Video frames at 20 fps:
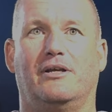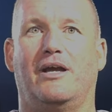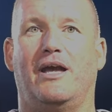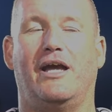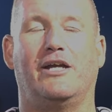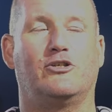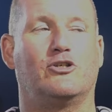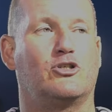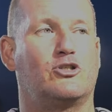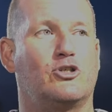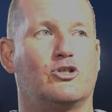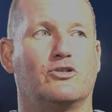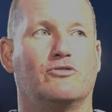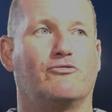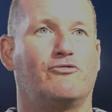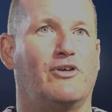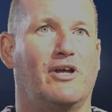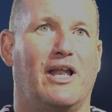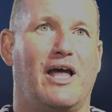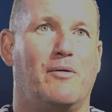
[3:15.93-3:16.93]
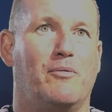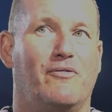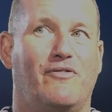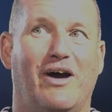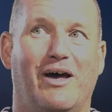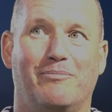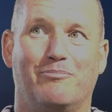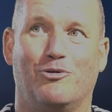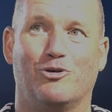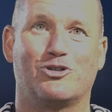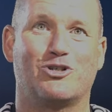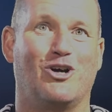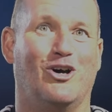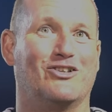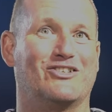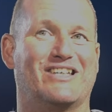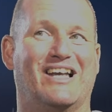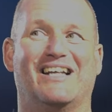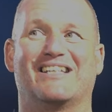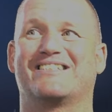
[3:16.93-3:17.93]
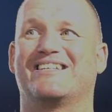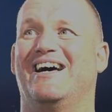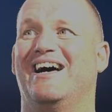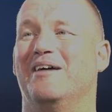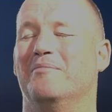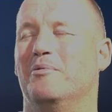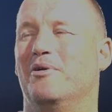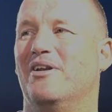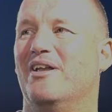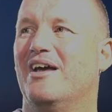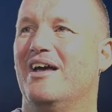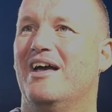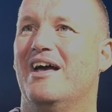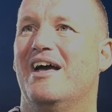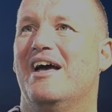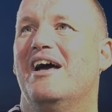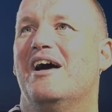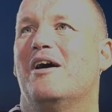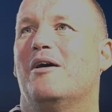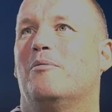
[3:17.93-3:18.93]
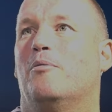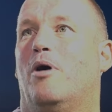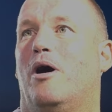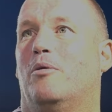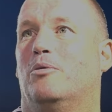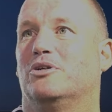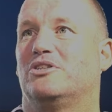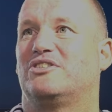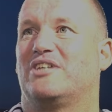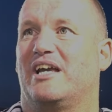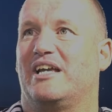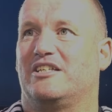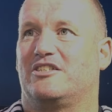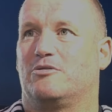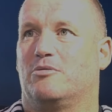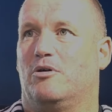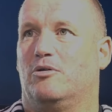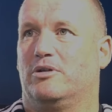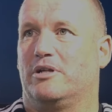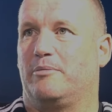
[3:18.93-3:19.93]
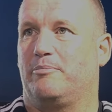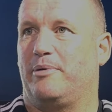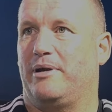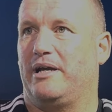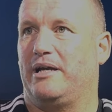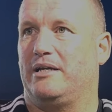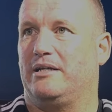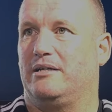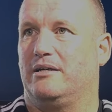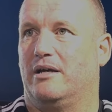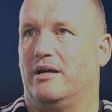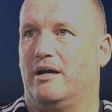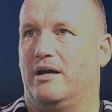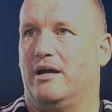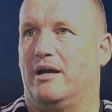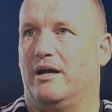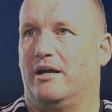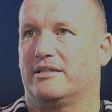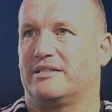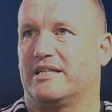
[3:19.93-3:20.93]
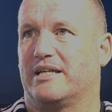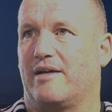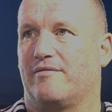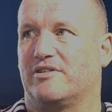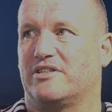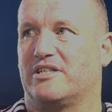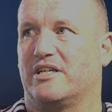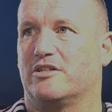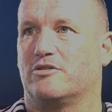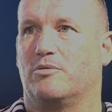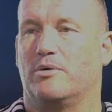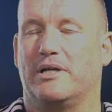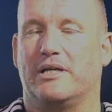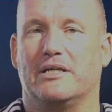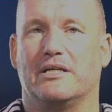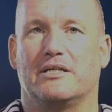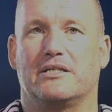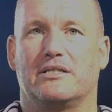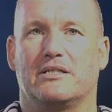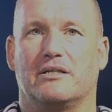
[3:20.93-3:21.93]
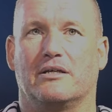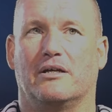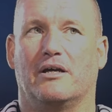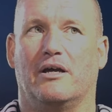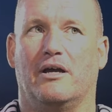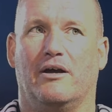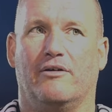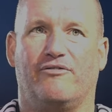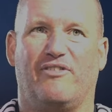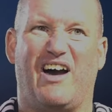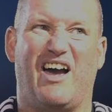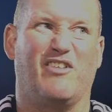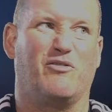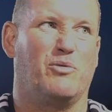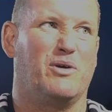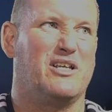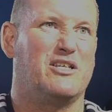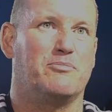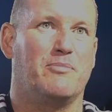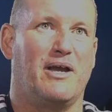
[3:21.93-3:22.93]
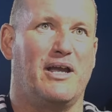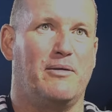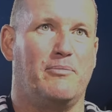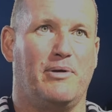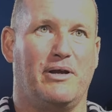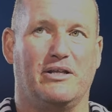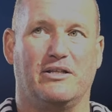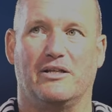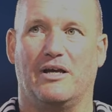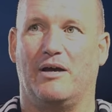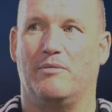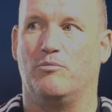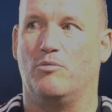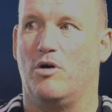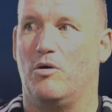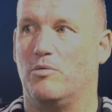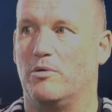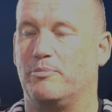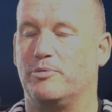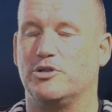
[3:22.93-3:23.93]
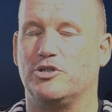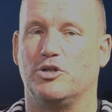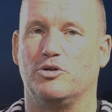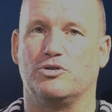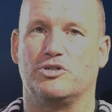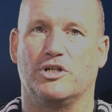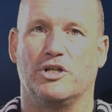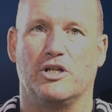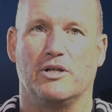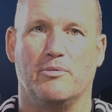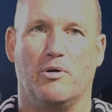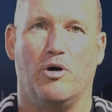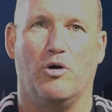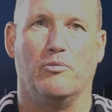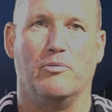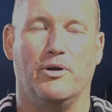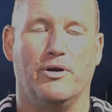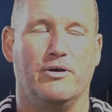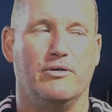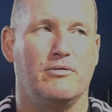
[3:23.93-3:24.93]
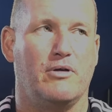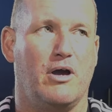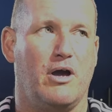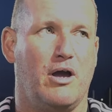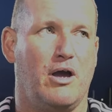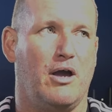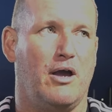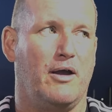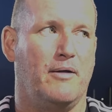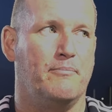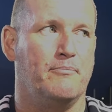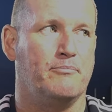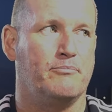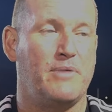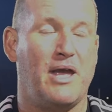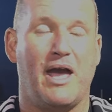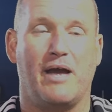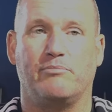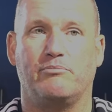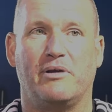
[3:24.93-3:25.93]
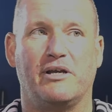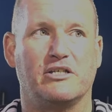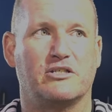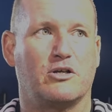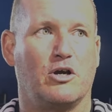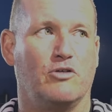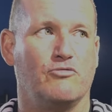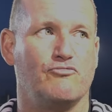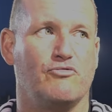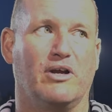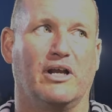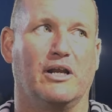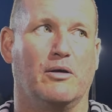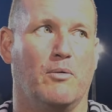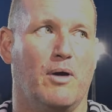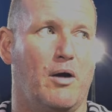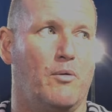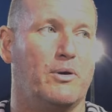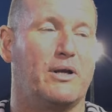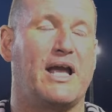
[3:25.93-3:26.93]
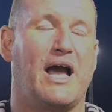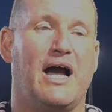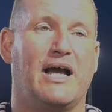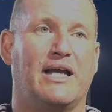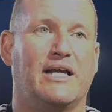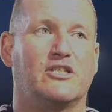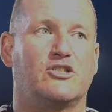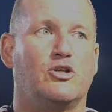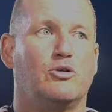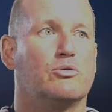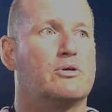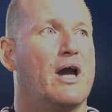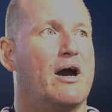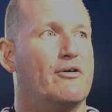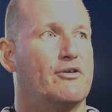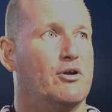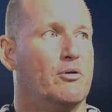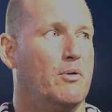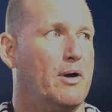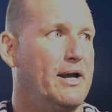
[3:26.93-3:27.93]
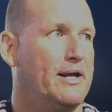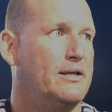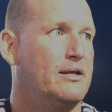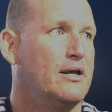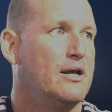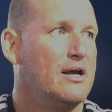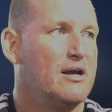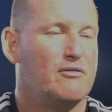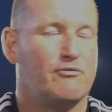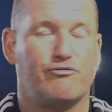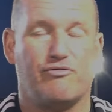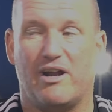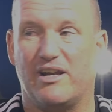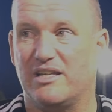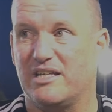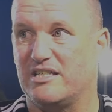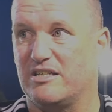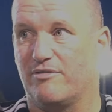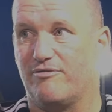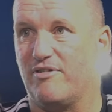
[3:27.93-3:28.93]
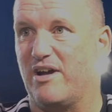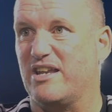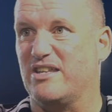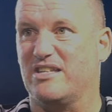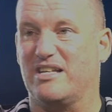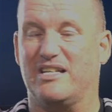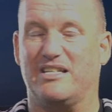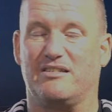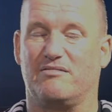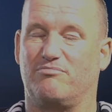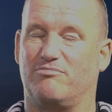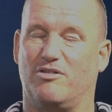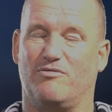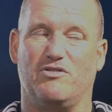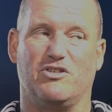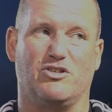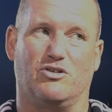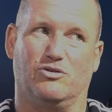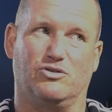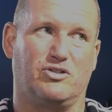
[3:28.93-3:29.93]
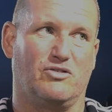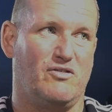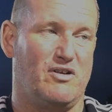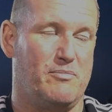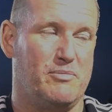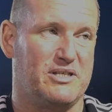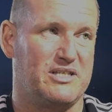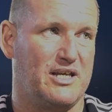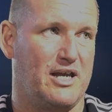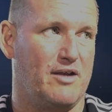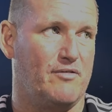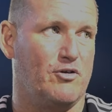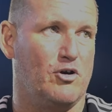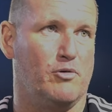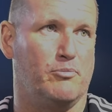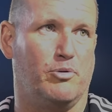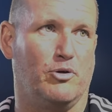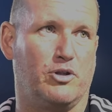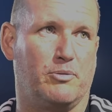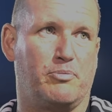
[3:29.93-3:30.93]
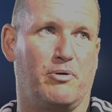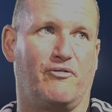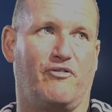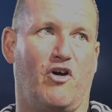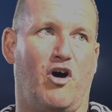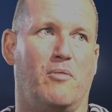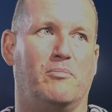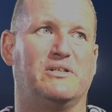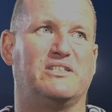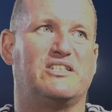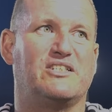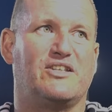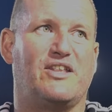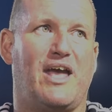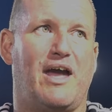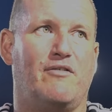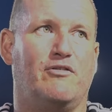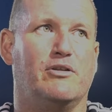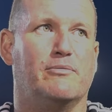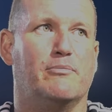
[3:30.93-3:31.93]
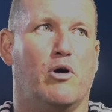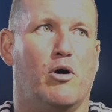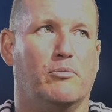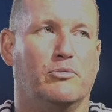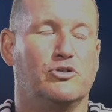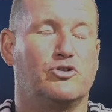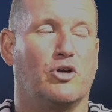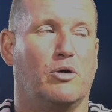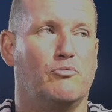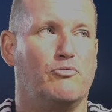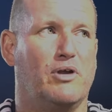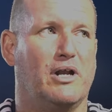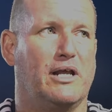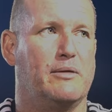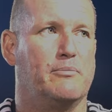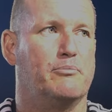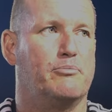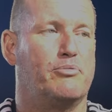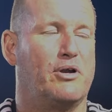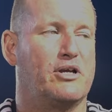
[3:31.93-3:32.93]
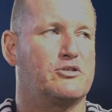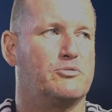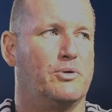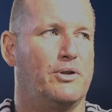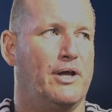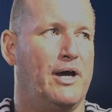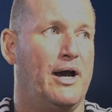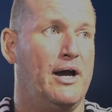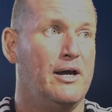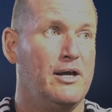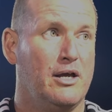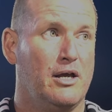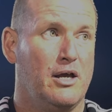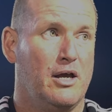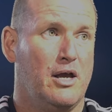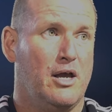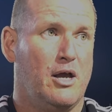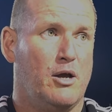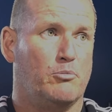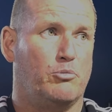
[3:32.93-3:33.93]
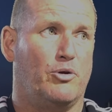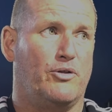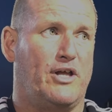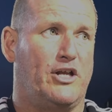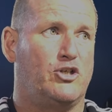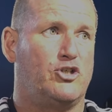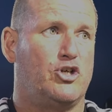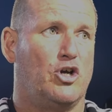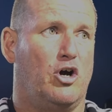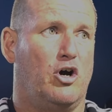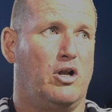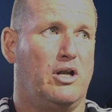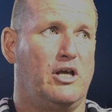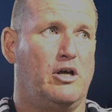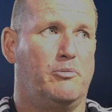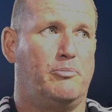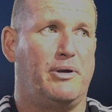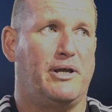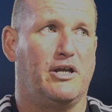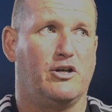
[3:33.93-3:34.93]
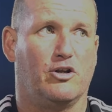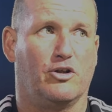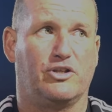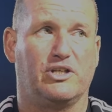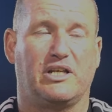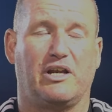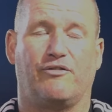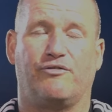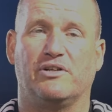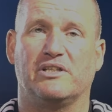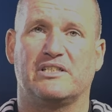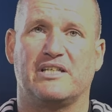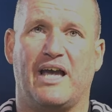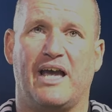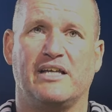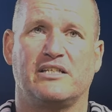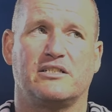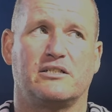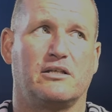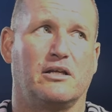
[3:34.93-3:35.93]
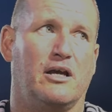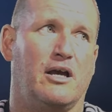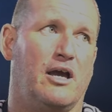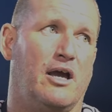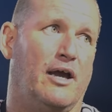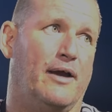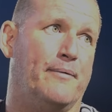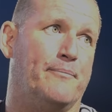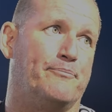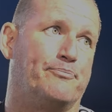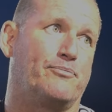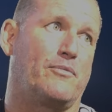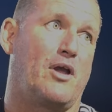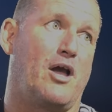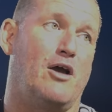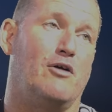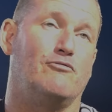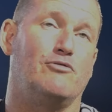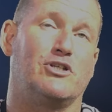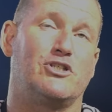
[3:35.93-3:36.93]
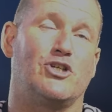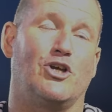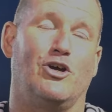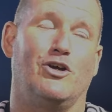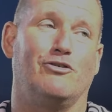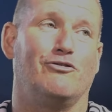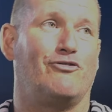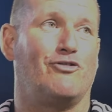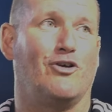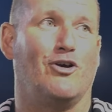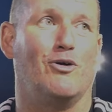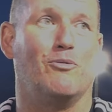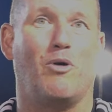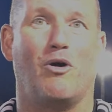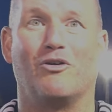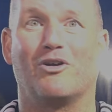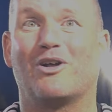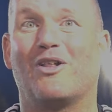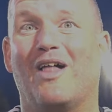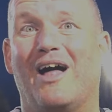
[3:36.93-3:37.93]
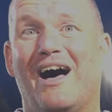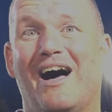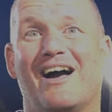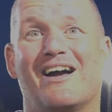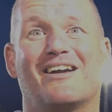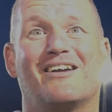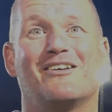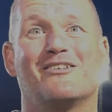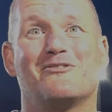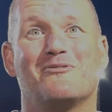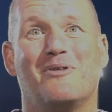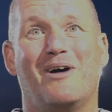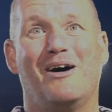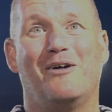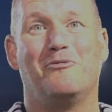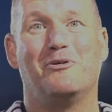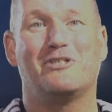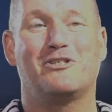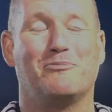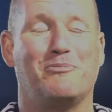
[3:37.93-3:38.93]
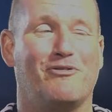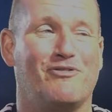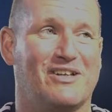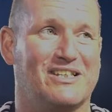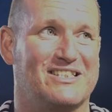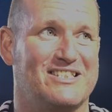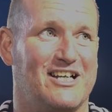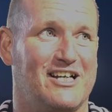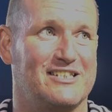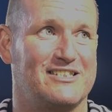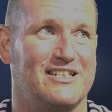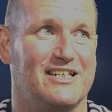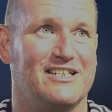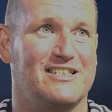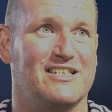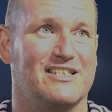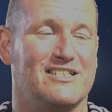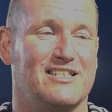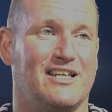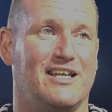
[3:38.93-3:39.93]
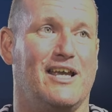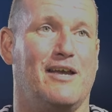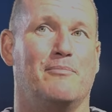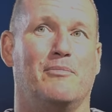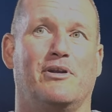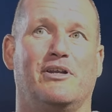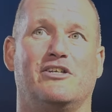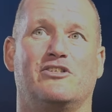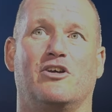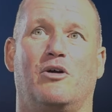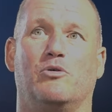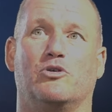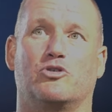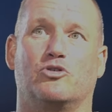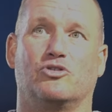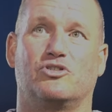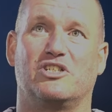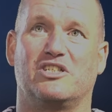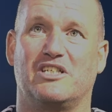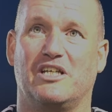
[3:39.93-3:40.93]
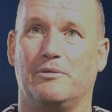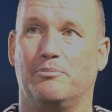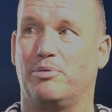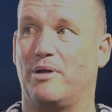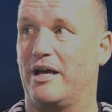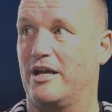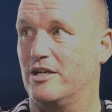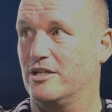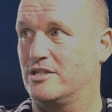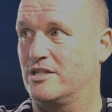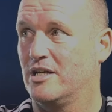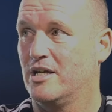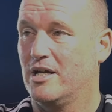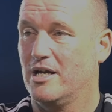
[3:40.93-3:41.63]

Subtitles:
Yeah, it just doesn't feel like we've had much contact time. And what I would say is to only be together 6 weeks, 5 weeks maybe, and what we're producing at the moment, it's gone really well. We can't get too carried away. Friendlies are friendlies, the results are immaterial, but the performance is there at the moment, so I'm really impressed with that. But then Chorley will be another different test, a return for Warren Clark as well, which would be fantastic to see him. And it's always good to see players